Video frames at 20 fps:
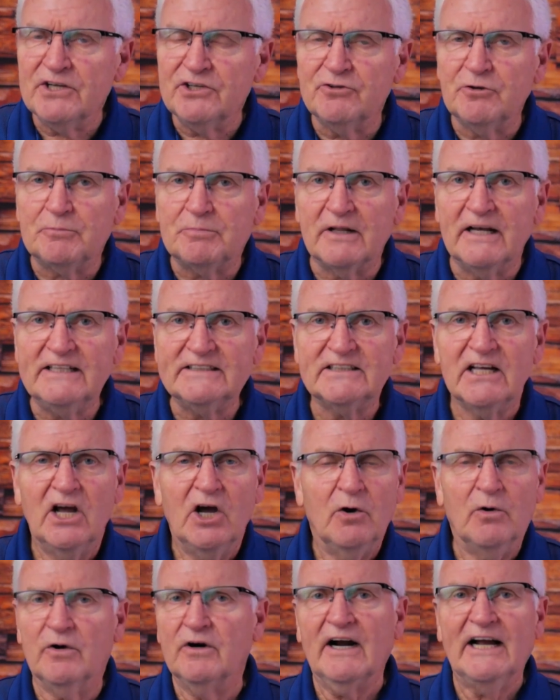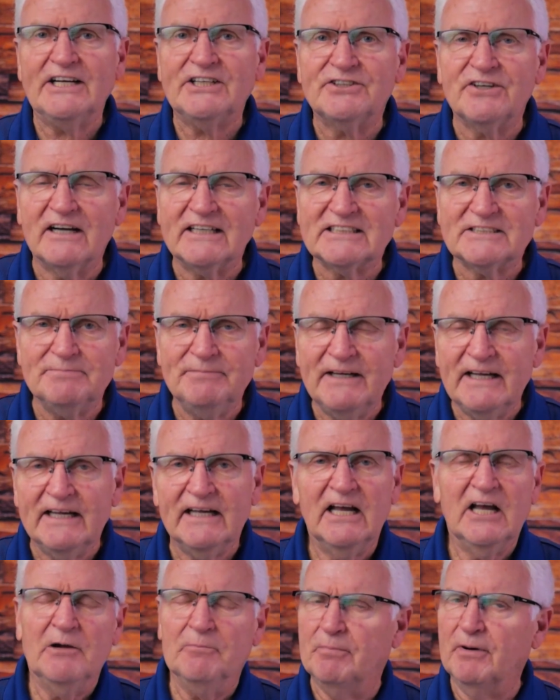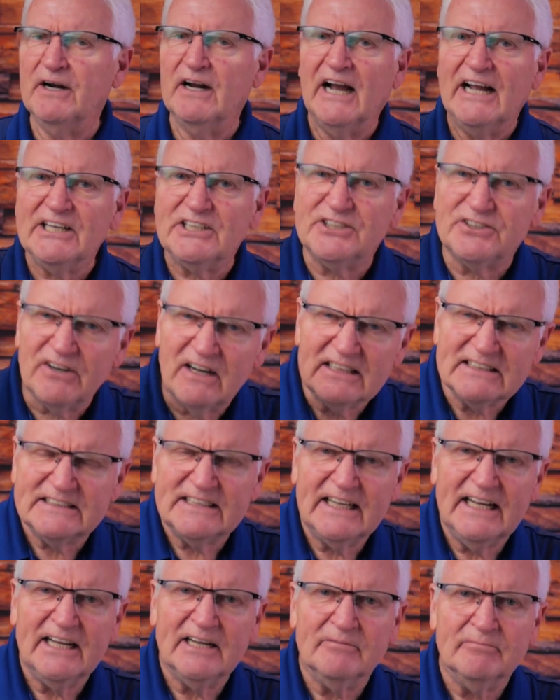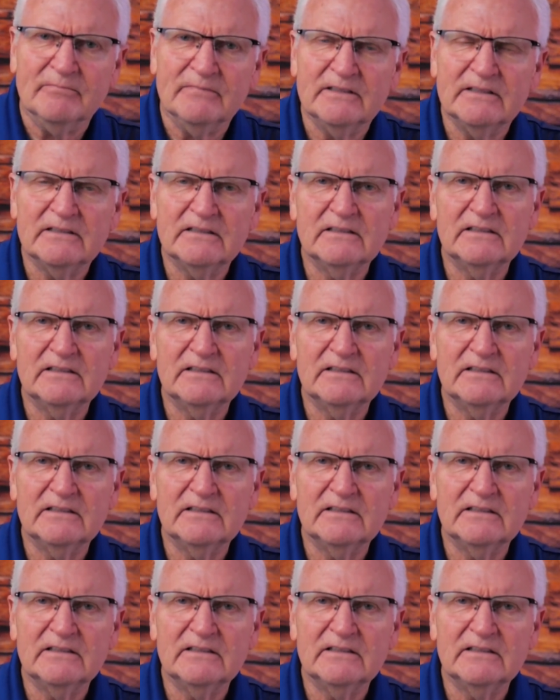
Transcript: into a place where I trust me, but I trust him.